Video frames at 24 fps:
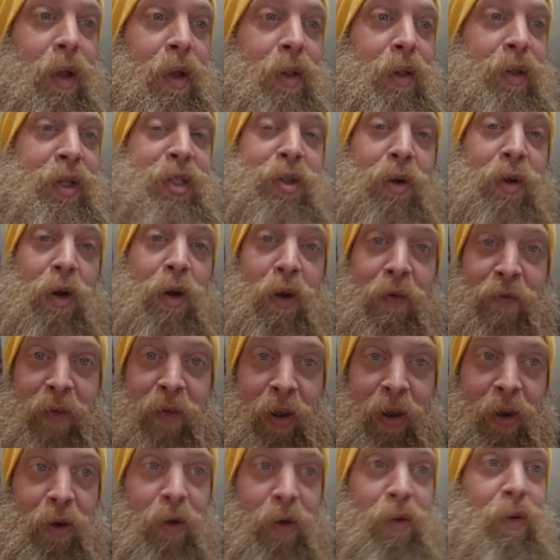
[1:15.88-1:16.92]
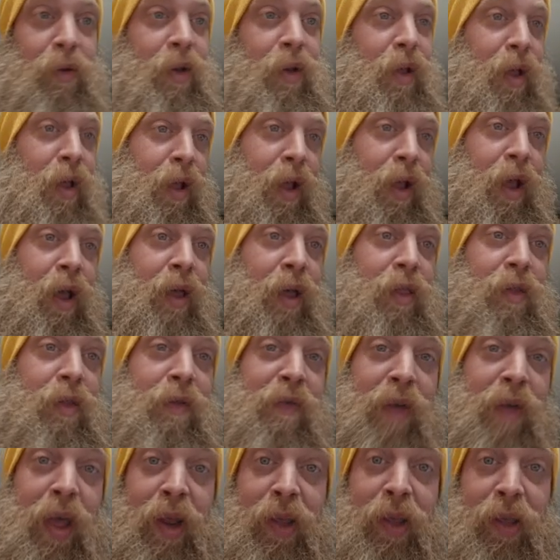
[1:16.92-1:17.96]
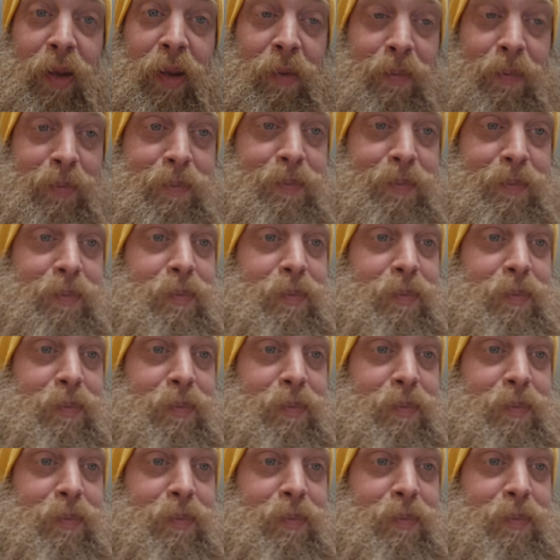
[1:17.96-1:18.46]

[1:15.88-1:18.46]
let's start off here at the Vatican.